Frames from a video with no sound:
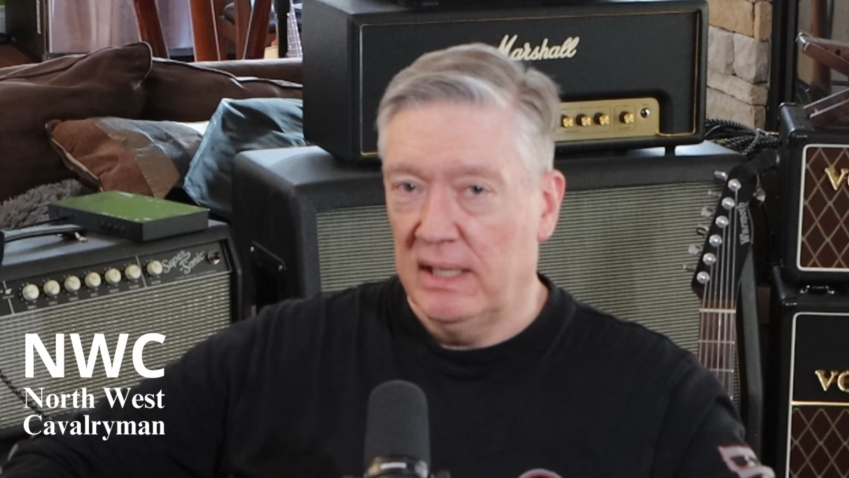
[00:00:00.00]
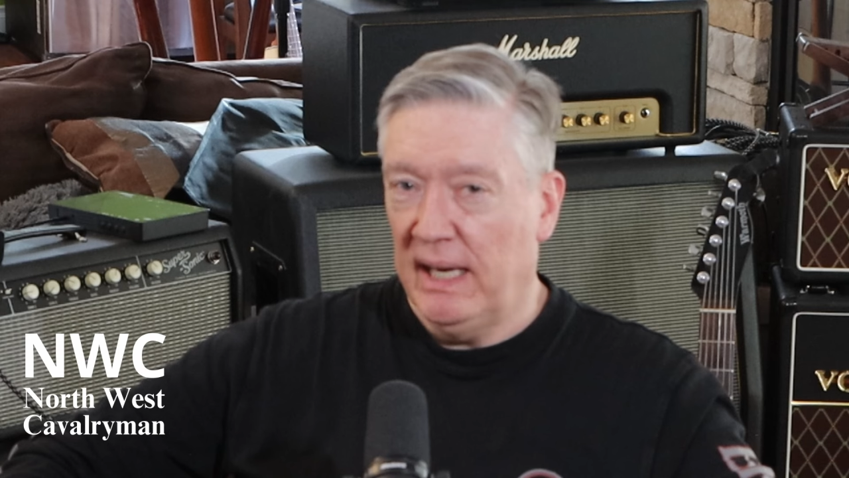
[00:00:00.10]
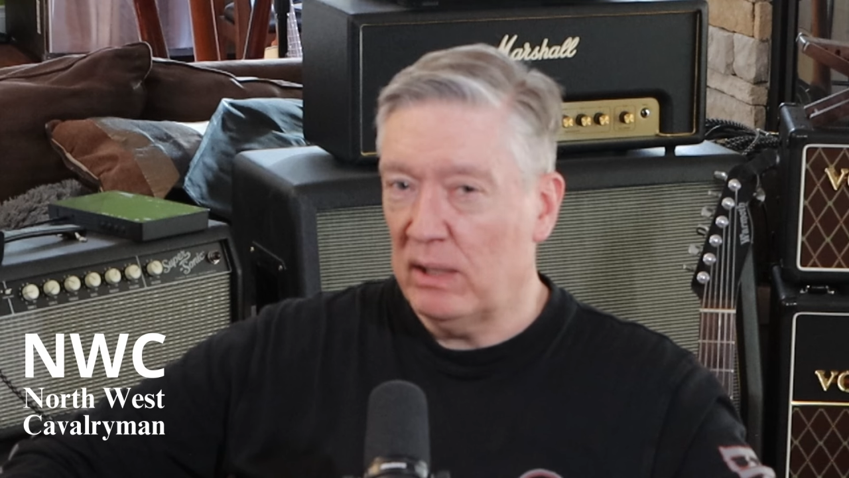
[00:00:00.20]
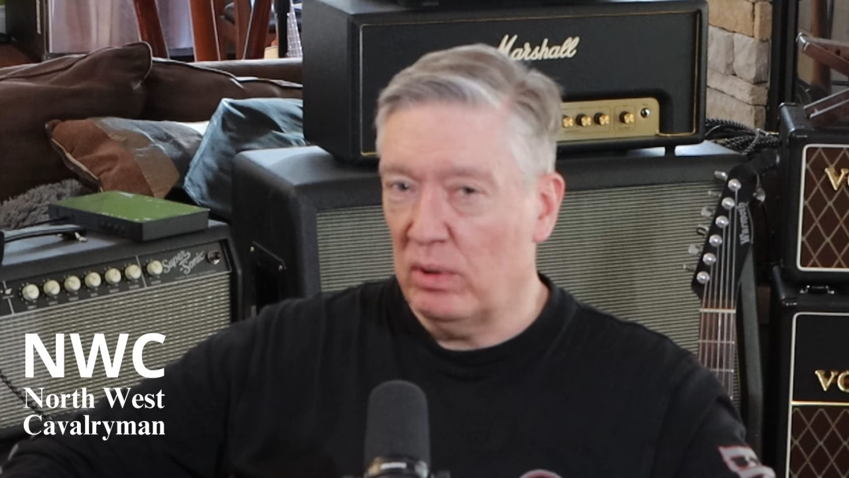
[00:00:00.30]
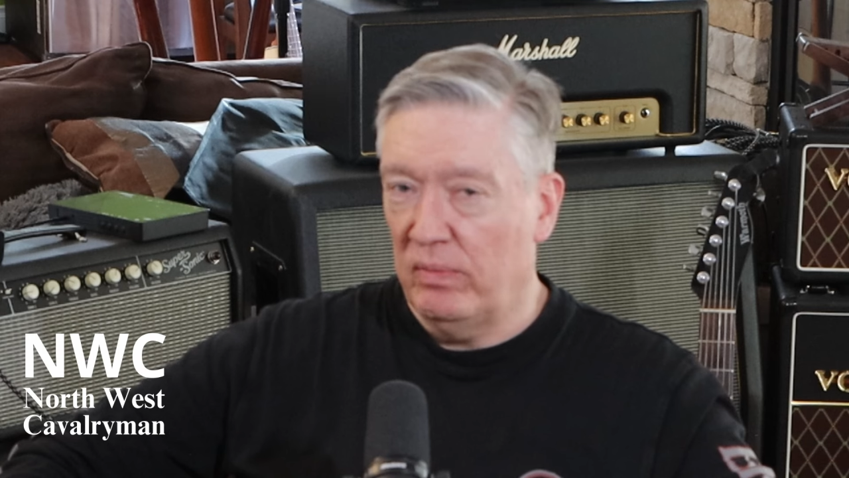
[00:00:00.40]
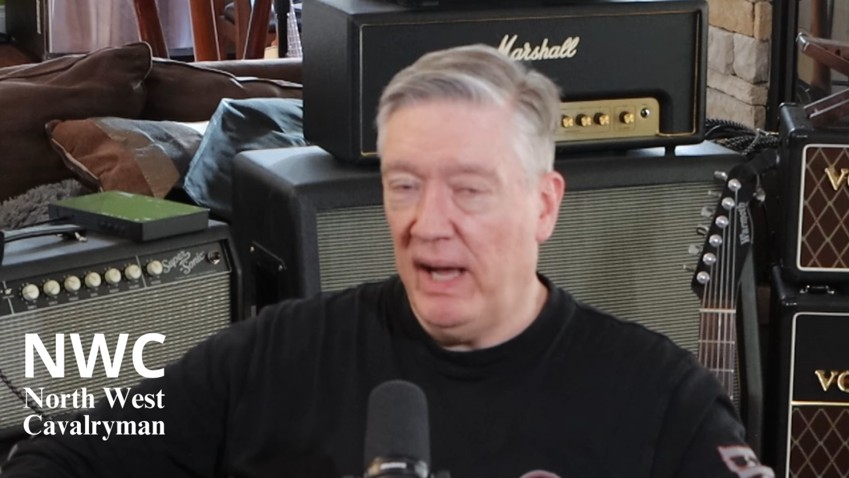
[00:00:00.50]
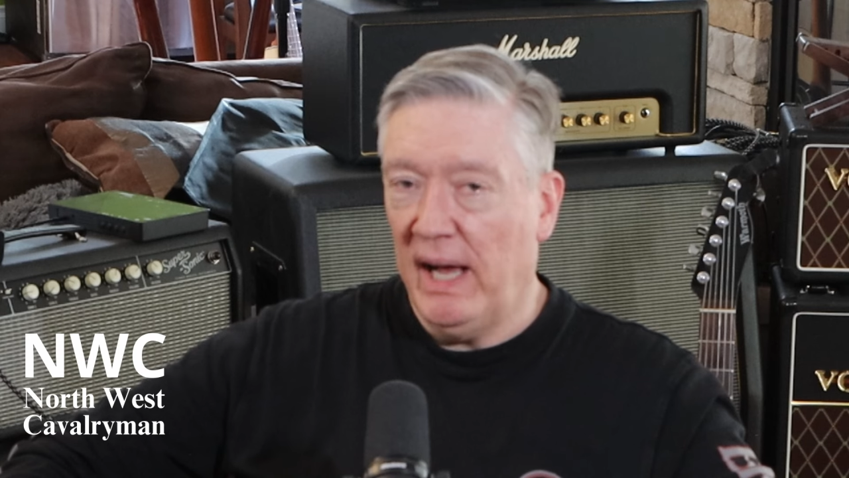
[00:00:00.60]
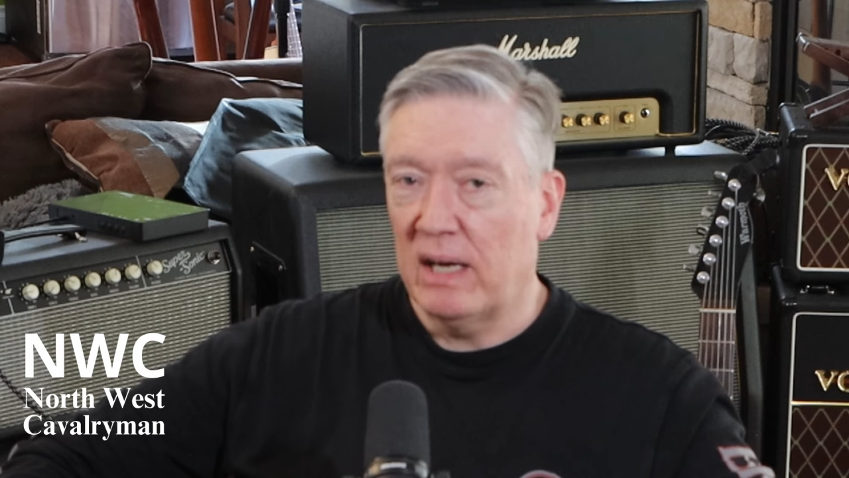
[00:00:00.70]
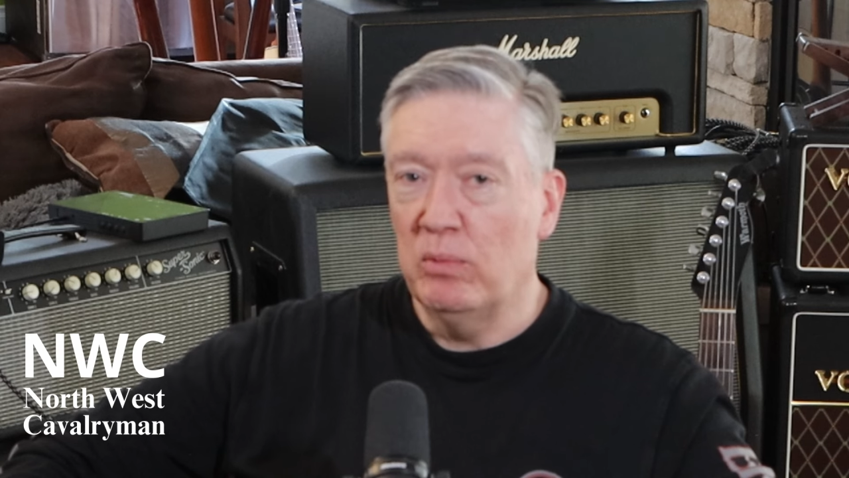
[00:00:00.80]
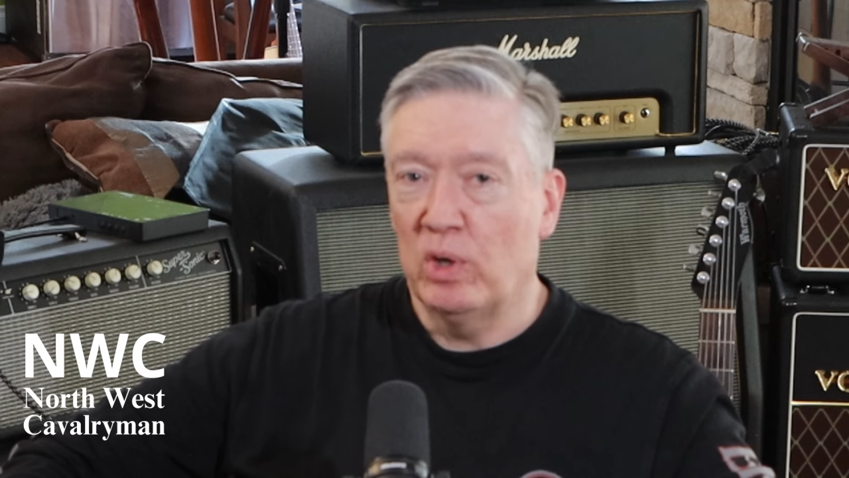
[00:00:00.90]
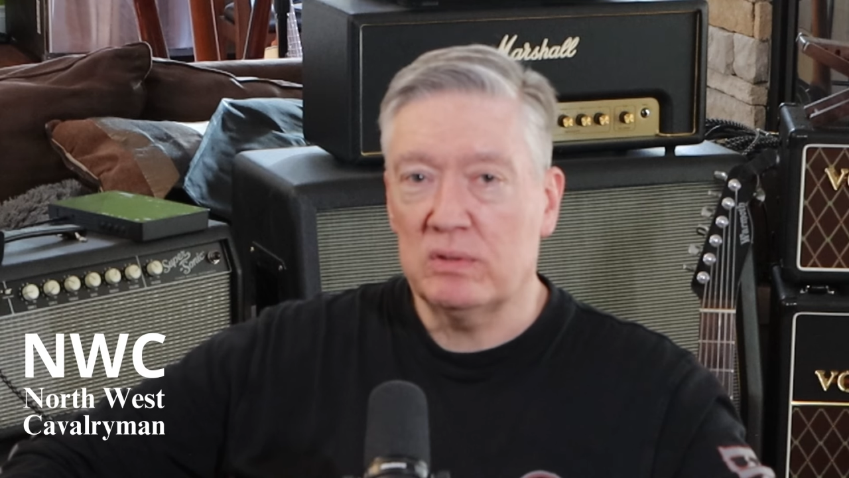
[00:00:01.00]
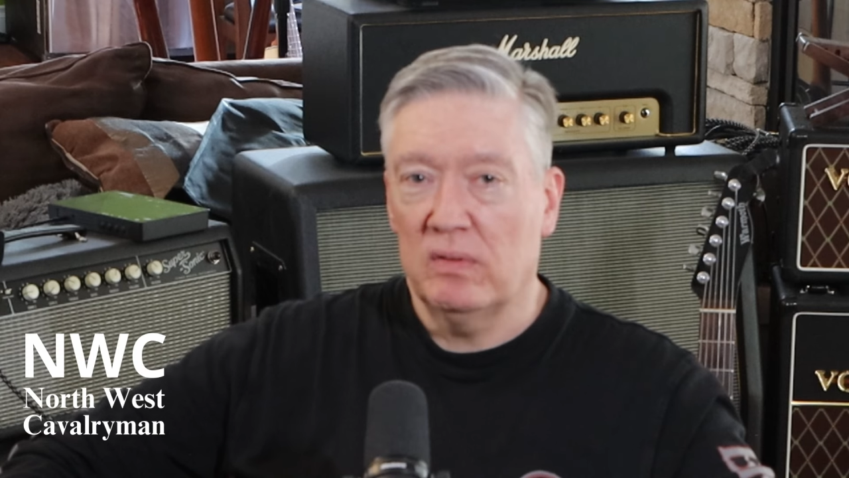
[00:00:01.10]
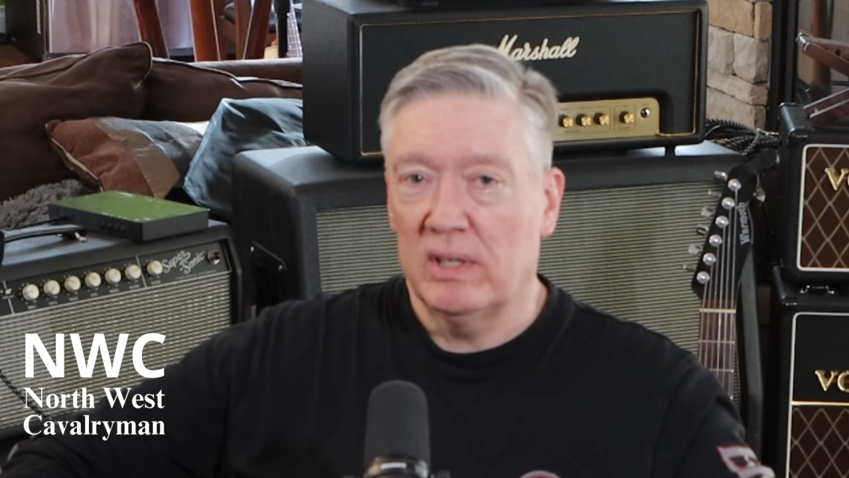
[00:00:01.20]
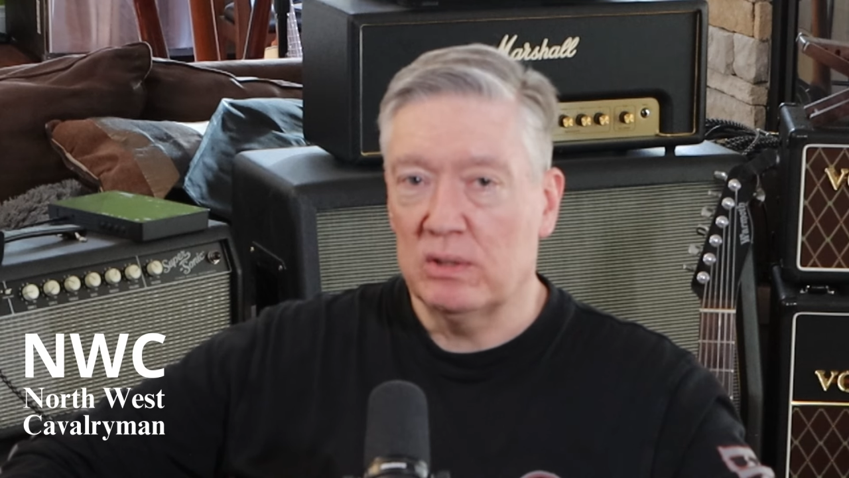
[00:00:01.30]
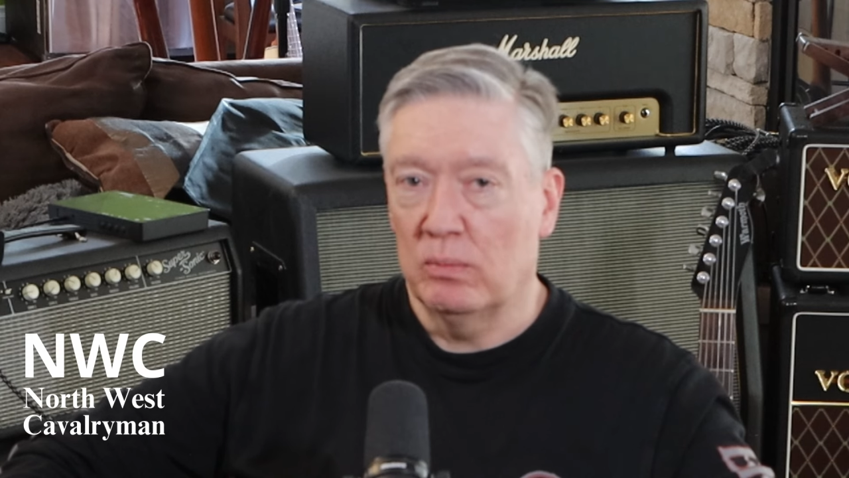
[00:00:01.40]
In actual fact, most
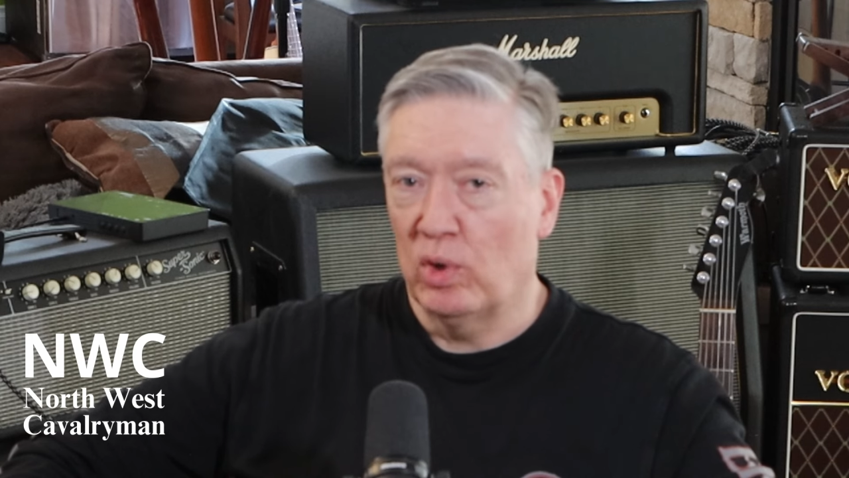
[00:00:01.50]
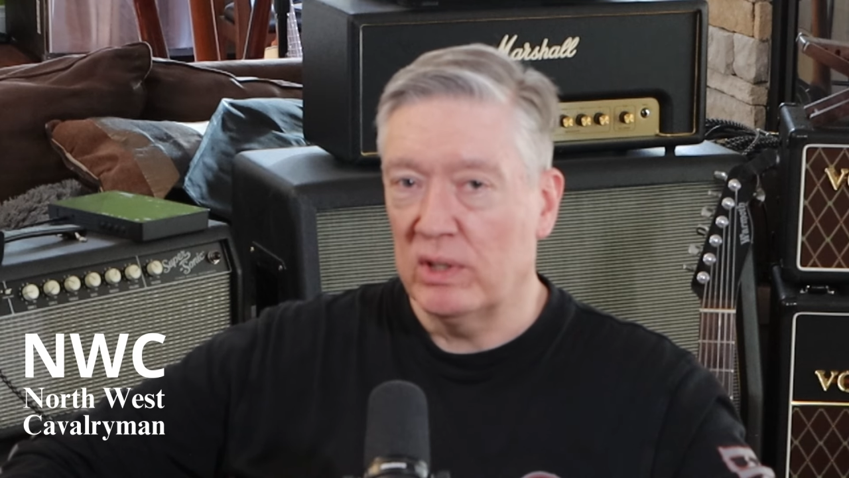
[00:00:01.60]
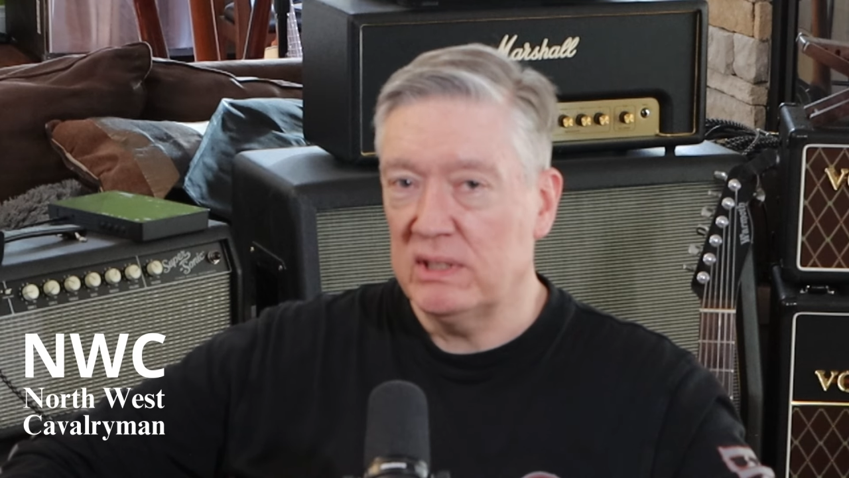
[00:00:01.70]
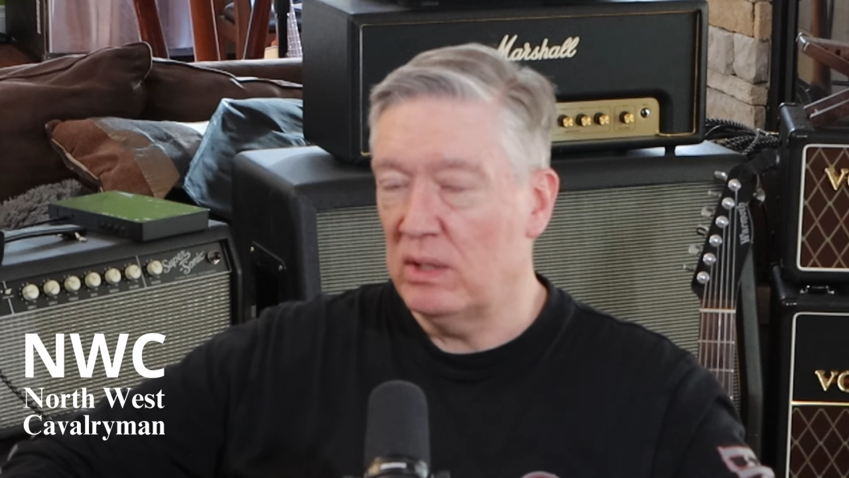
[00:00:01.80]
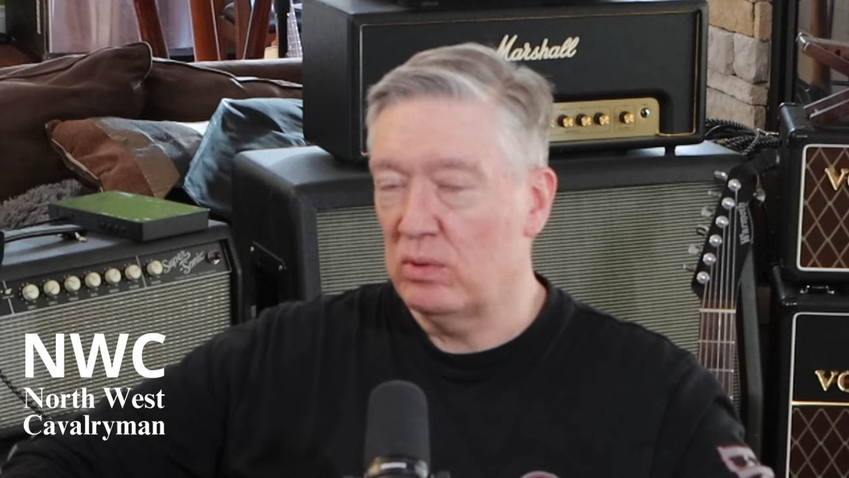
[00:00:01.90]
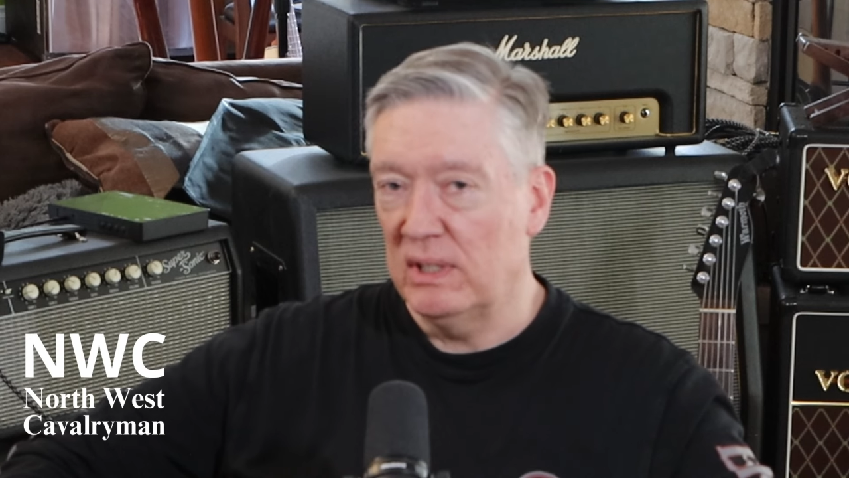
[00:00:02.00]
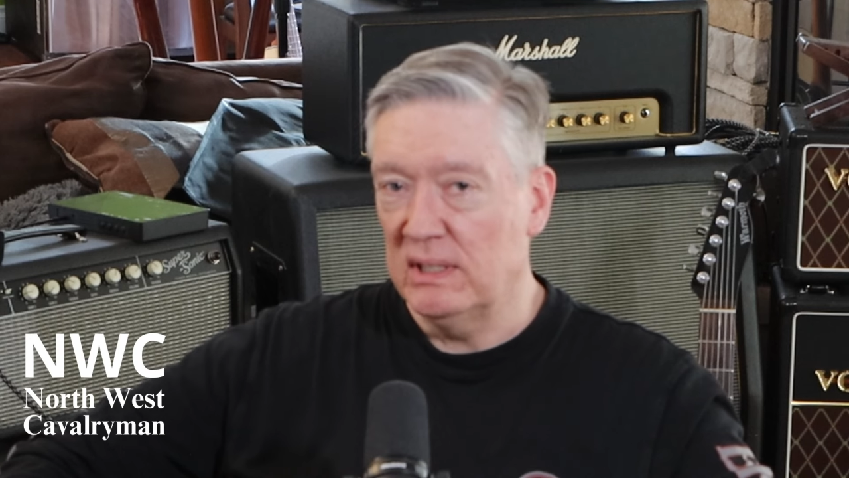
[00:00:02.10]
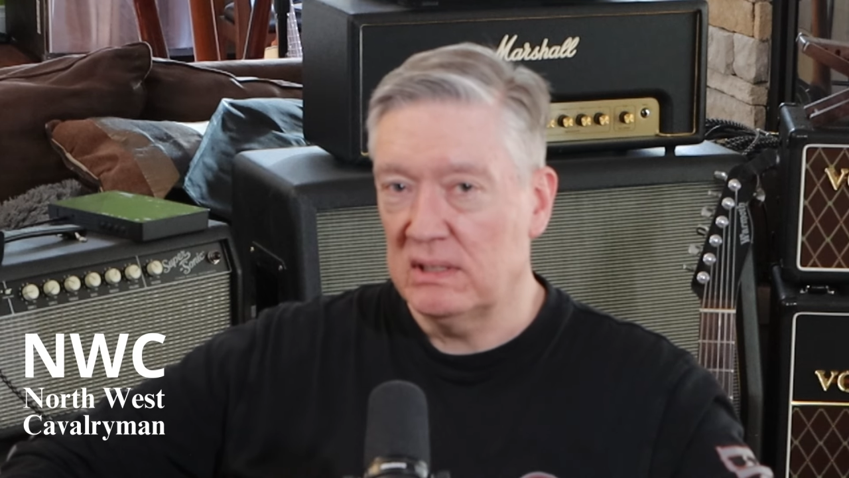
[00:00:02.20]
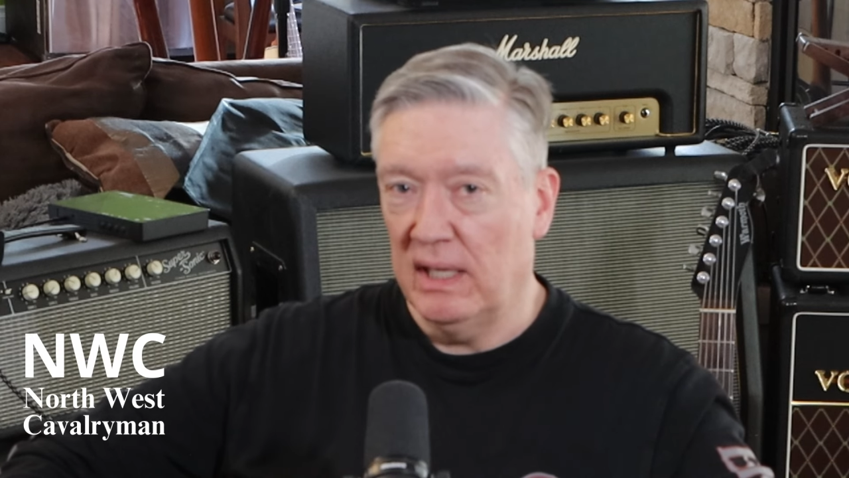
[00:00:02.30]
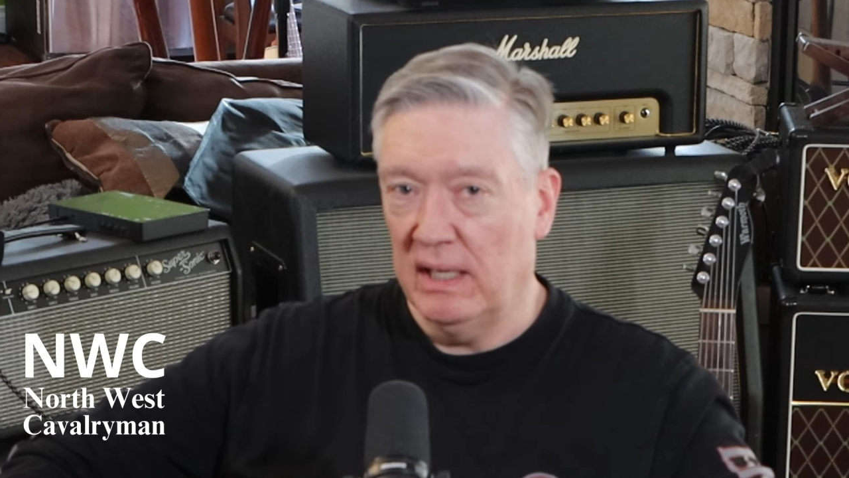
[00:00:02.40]
of us are more centralist